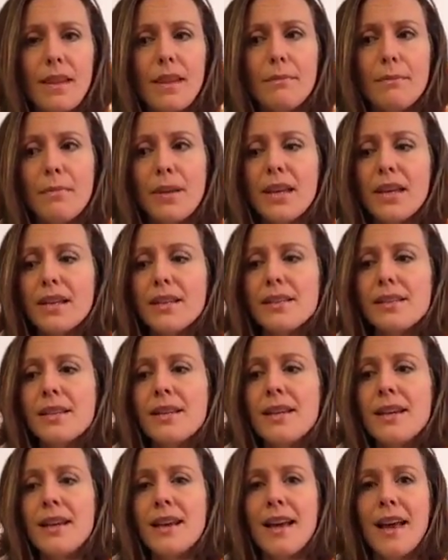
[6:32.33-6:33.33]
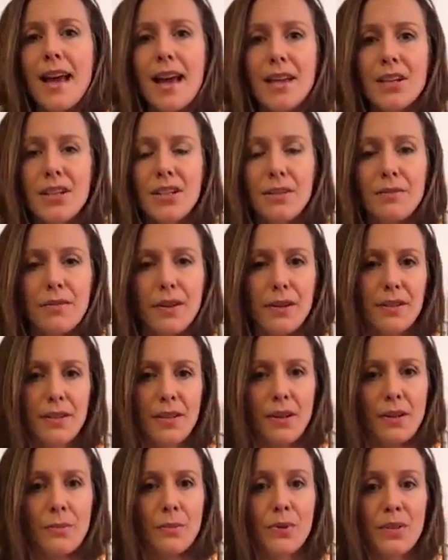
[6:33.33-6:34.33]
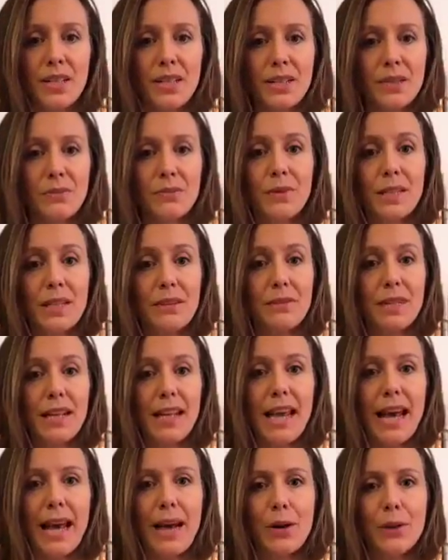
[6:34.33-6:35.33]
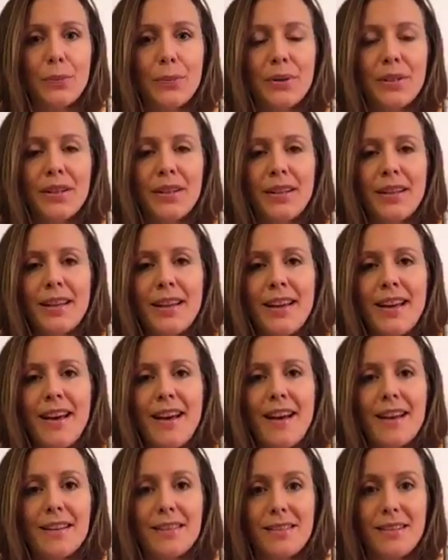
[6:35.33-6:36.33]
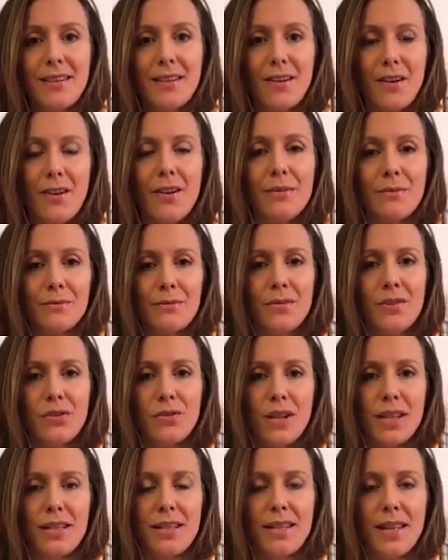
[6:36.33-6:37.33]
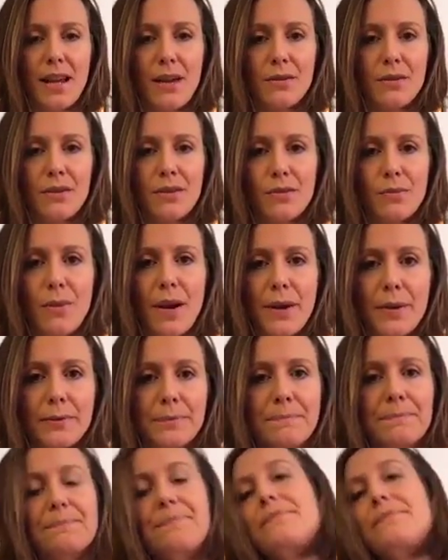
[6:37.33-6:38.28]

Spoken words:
because actually focusing our body can really, really help us to calm stress down as well.